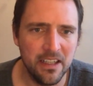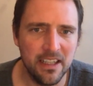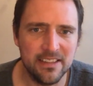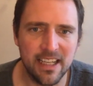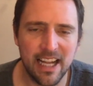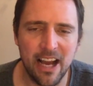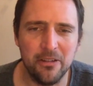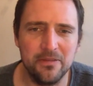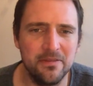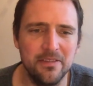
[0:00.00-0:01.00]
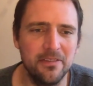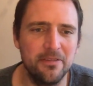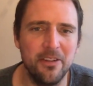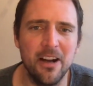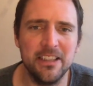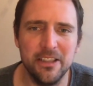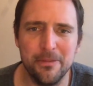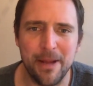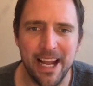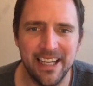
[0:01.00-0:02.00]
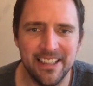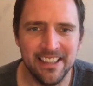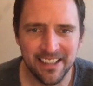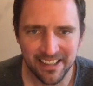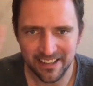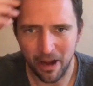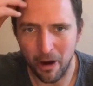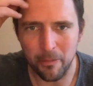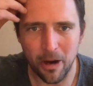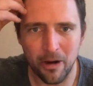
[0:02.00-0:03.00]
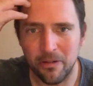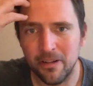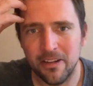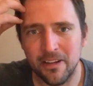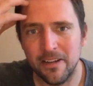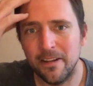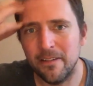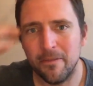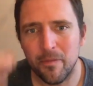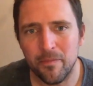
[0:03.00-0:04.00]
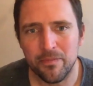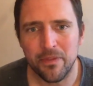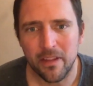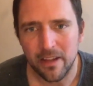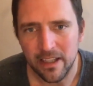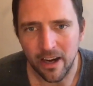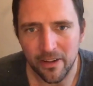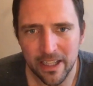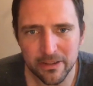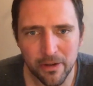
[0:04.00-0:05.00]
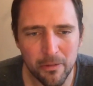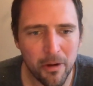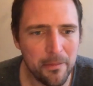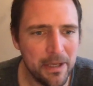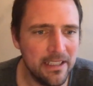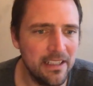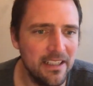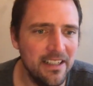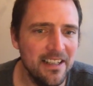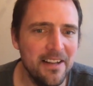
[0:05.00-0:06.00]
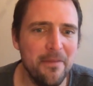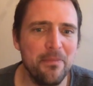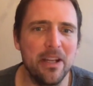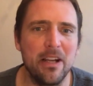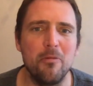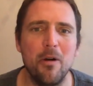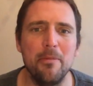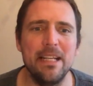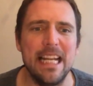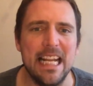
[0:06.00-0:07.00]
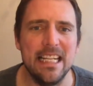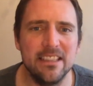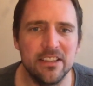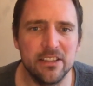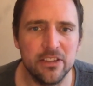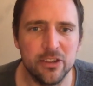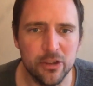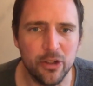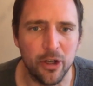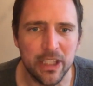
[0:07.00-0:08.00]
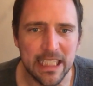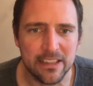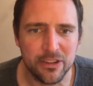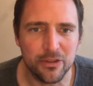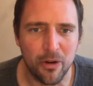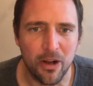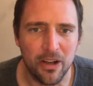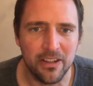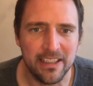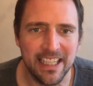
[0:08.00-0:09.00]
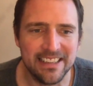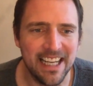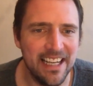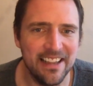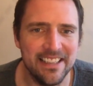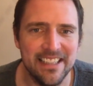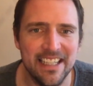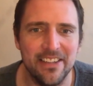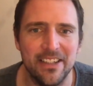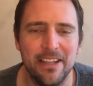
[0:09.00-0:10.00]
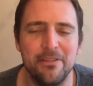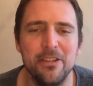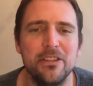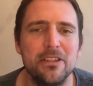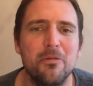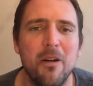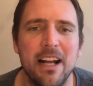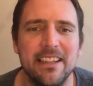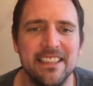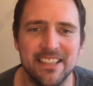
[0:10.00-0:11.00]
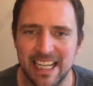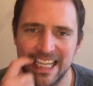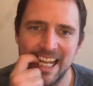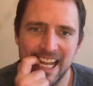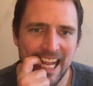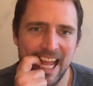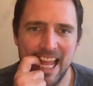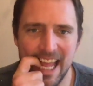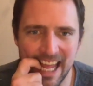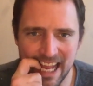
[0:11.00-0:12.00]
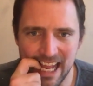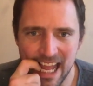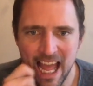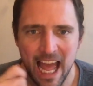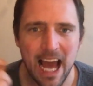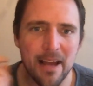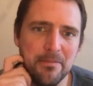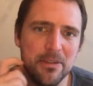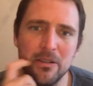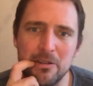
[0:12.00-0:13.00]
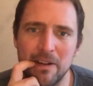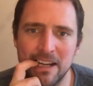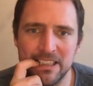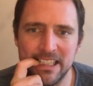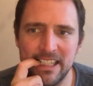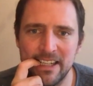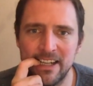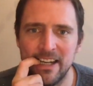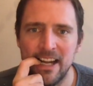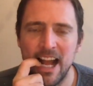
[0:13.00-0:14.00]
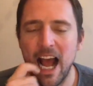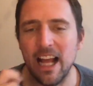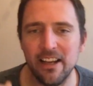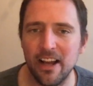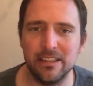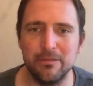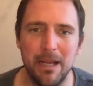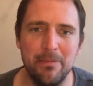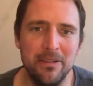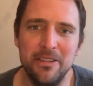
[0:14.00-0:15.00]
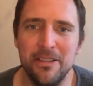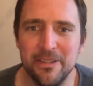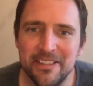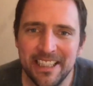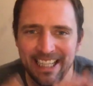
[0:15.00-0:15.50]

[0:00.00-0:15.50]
It's like how fuck you, man, you homo. You know that's what a woman like a woman is sturdy and strong. Like that's kind of the deal. Like if you just want these like, hey, I'm new around here. I lost my balloon.